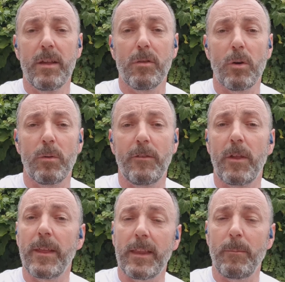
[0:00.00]
So if
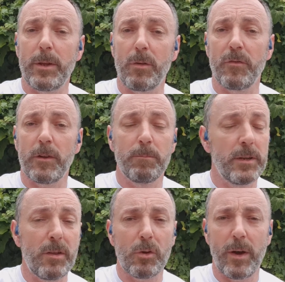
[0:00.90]
you think that'd be useful,
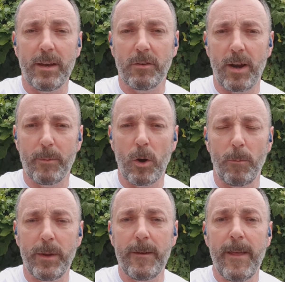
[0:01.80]
please go ahead and grab a
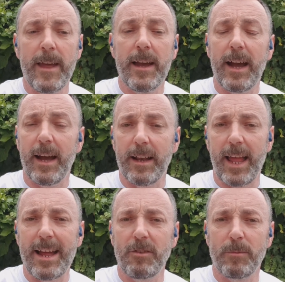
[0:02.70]
copy.
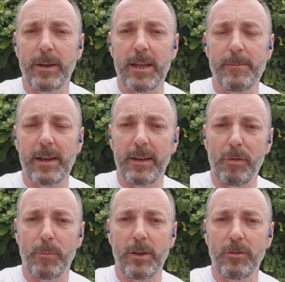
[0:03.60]
I'll add you to my email
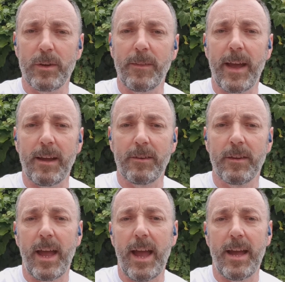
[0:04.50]
list by doing that,
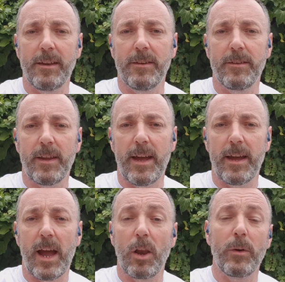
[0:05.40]
and
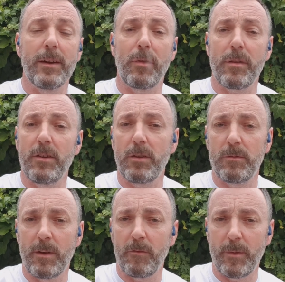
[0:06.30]
I'll only ever send
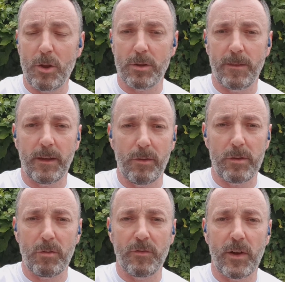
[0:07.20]
you information I think
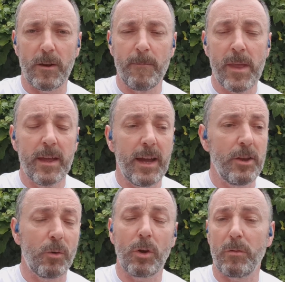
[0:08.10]
is useful,
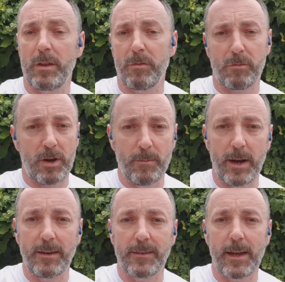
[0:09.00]
and you can always unsubscribe
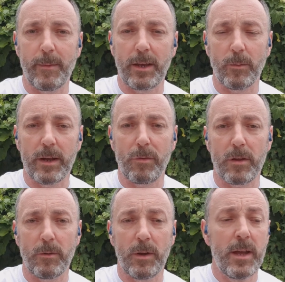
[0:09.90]
at any time anyway.
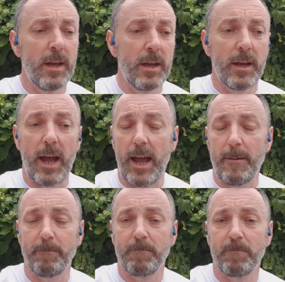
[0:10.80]
So
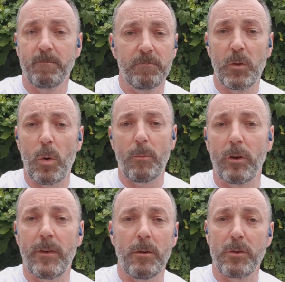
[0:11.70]
no
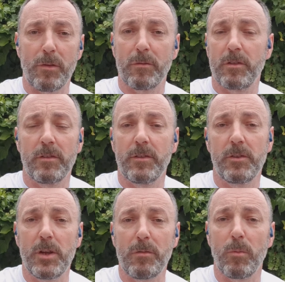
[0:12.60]
no foul, just
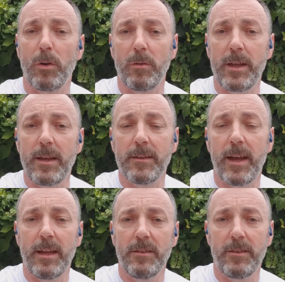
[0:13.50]
use what you need,
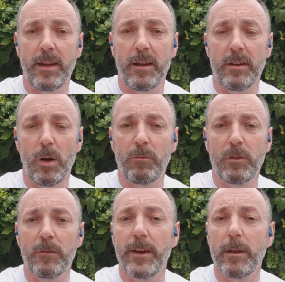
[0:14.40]
and
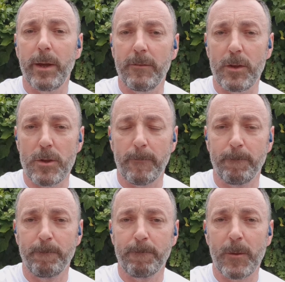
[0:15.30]
hopefully you'll find it beneficial.
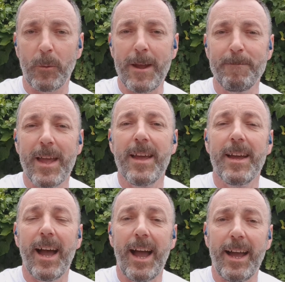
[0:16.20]
Okay,
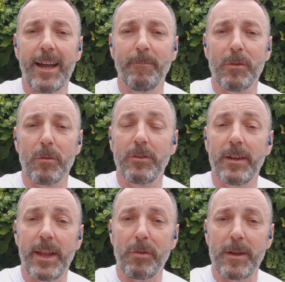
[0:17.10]
so
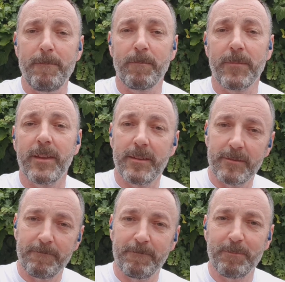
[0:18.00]
until next time,
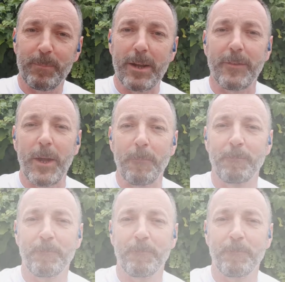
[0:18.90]
bye for now.